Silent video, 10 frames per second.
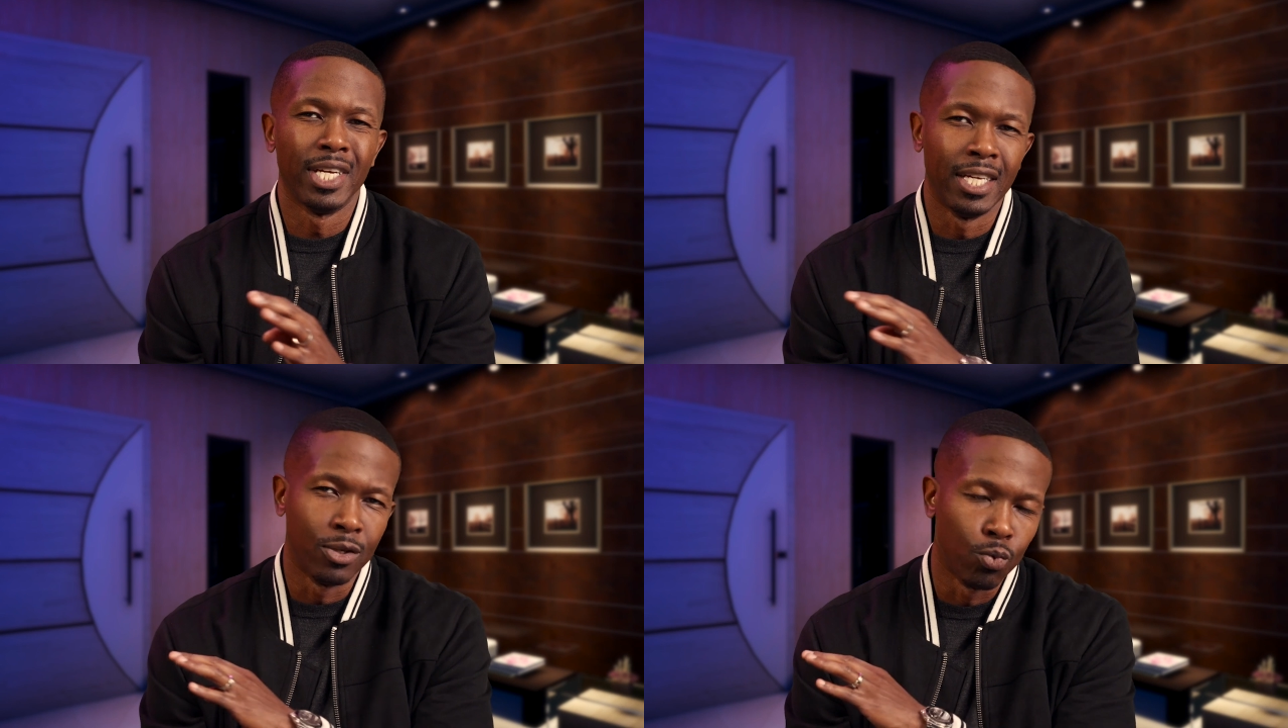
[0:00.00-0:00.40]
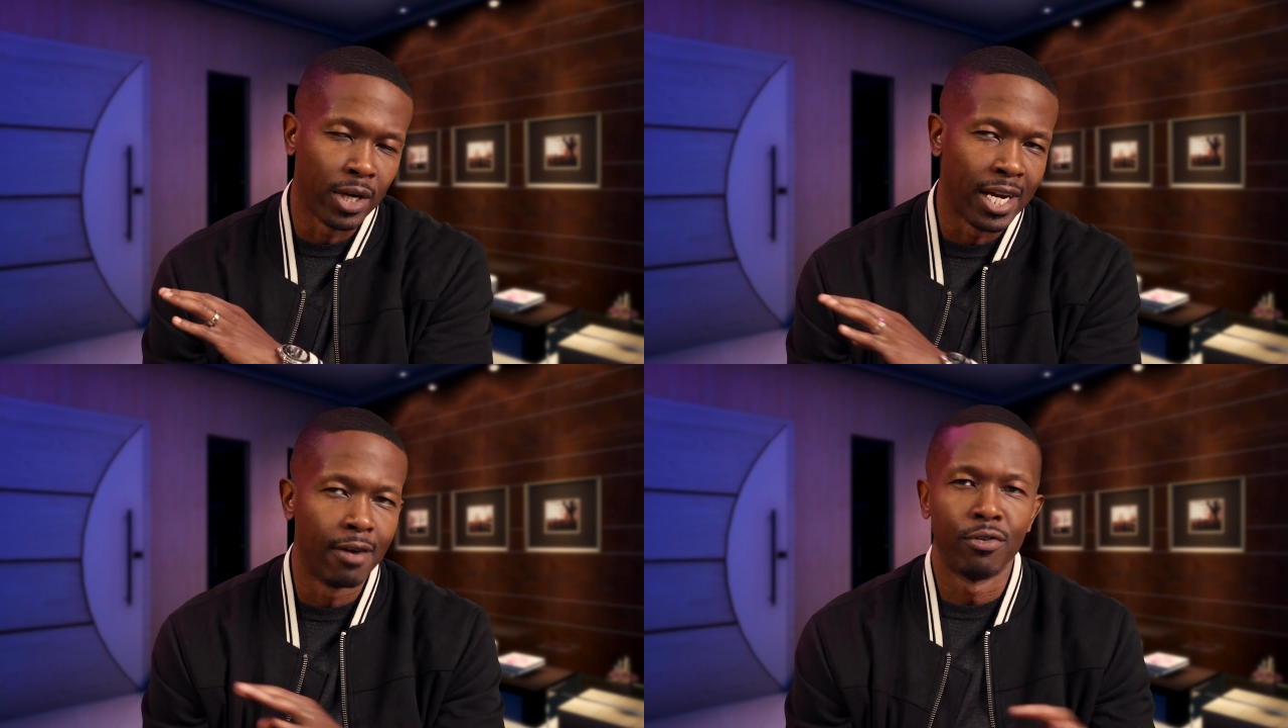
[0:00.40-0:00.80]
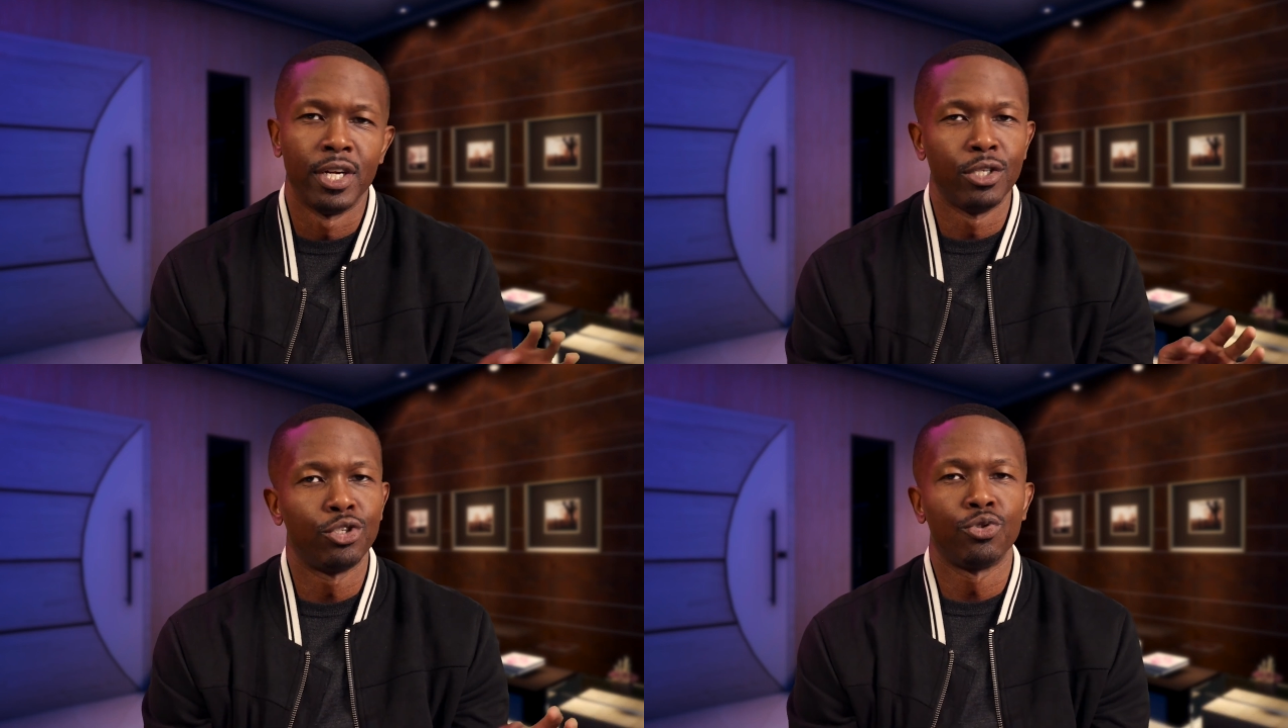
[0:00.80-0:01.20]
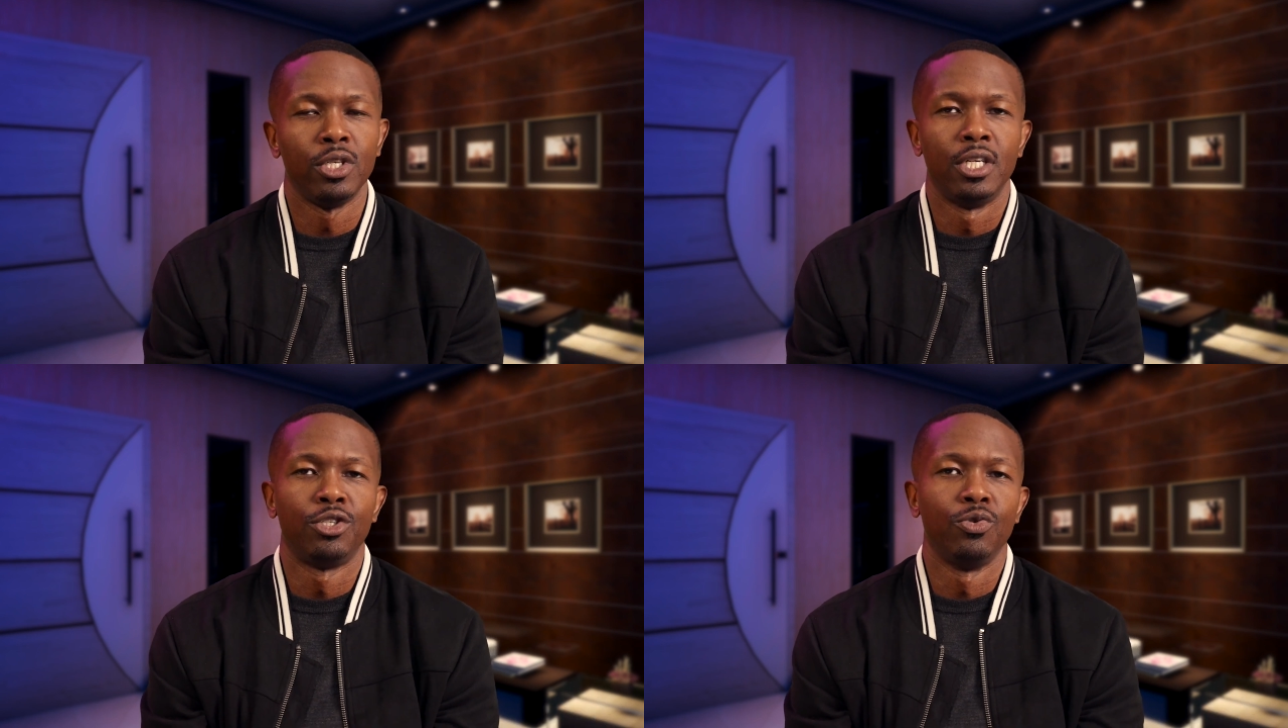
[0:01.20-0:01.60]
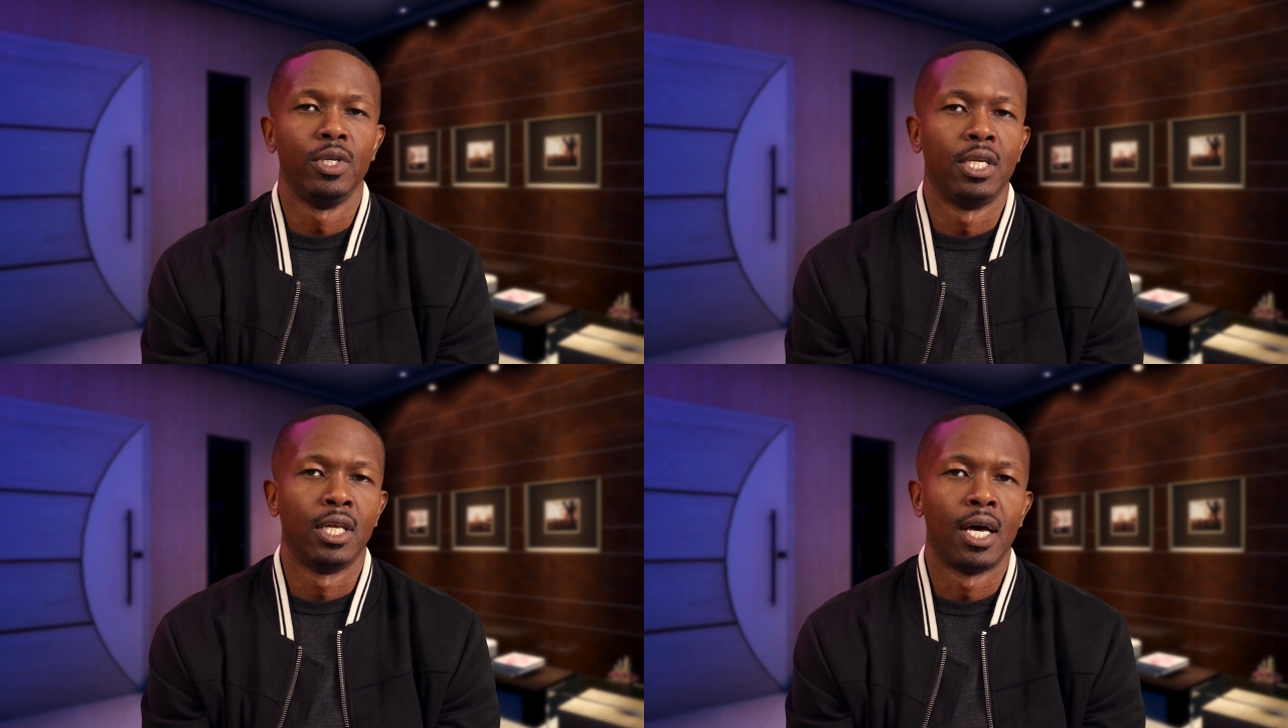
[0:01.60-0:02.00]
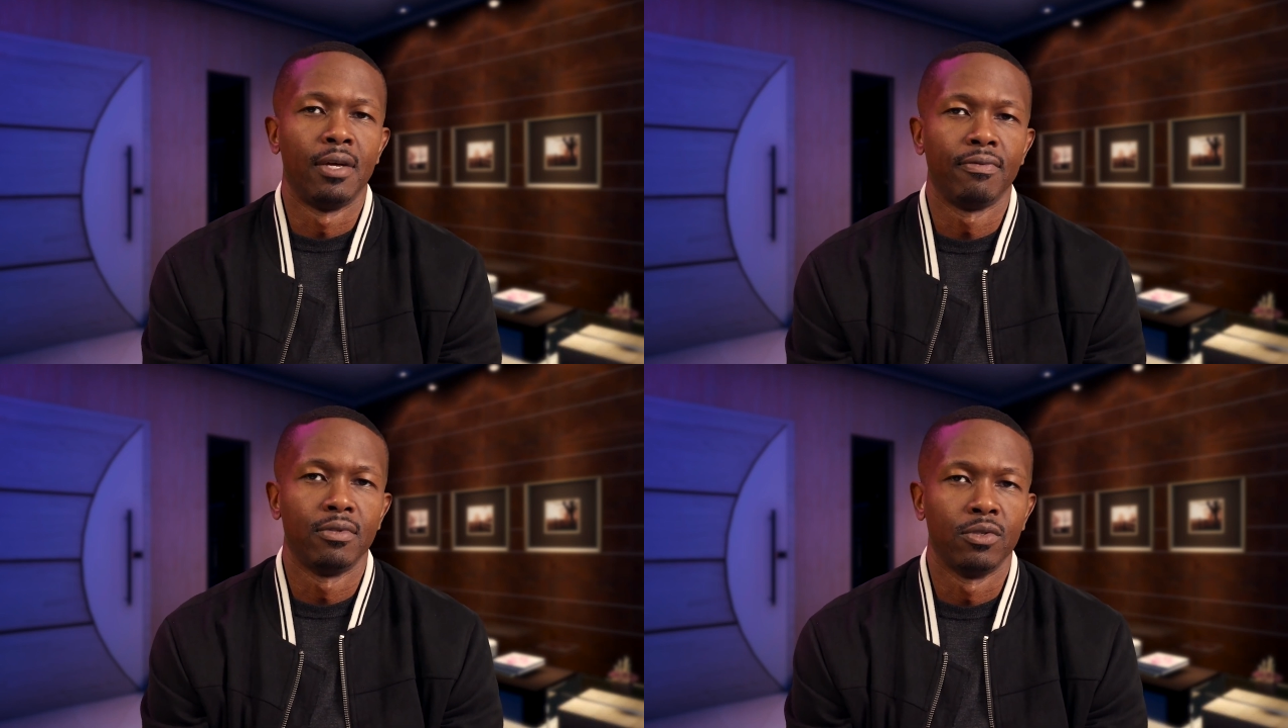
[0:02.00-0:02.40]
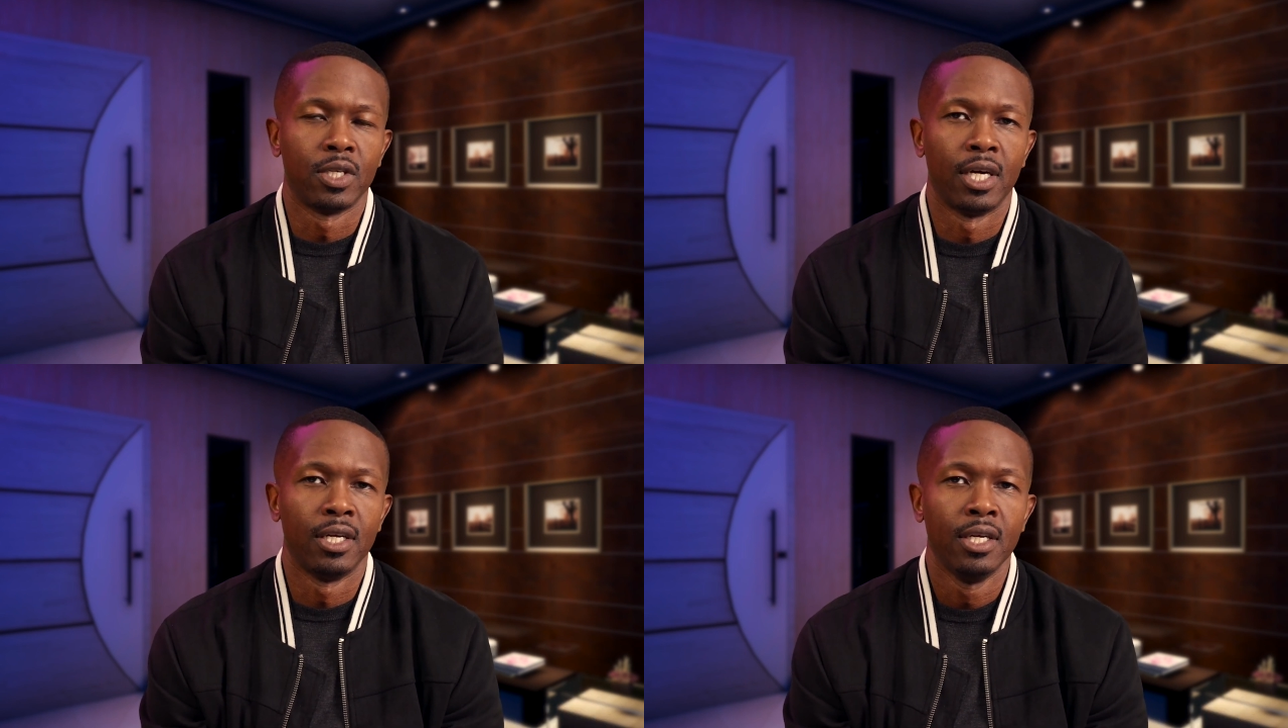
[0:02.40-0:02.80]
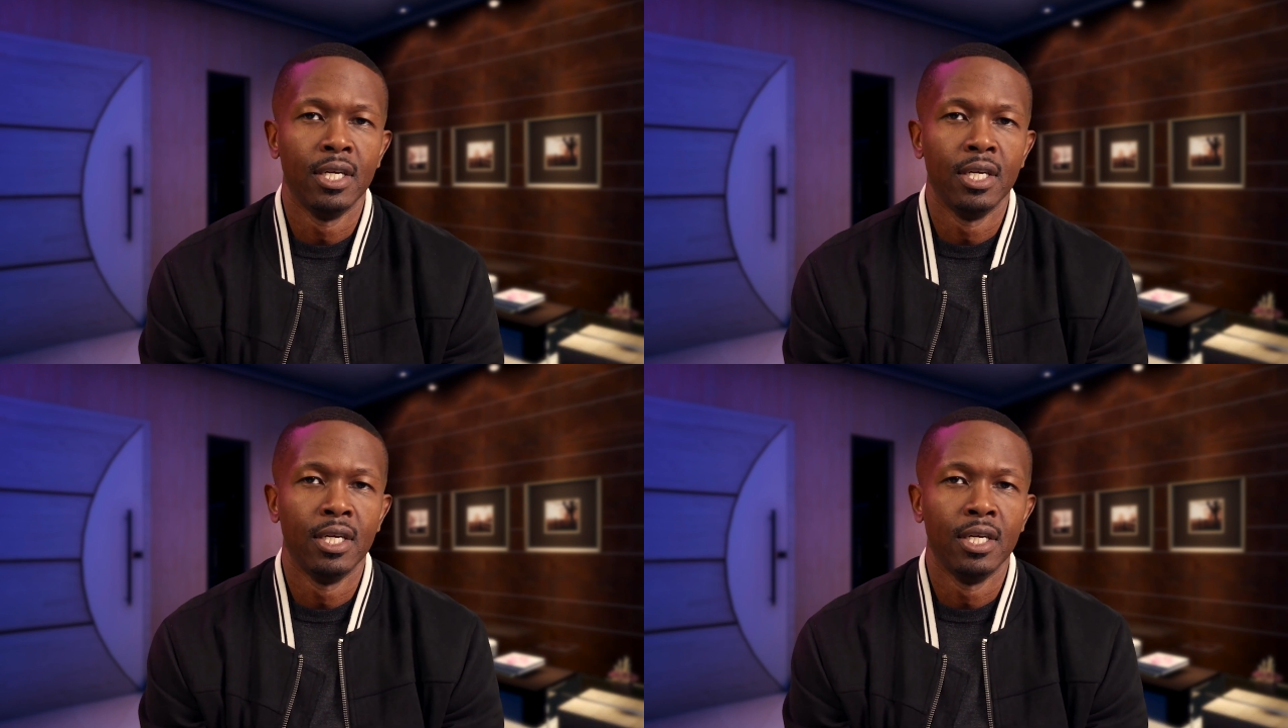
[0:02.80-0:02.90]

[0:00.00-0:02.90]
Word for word: in whatever industry that you're in in life, okay?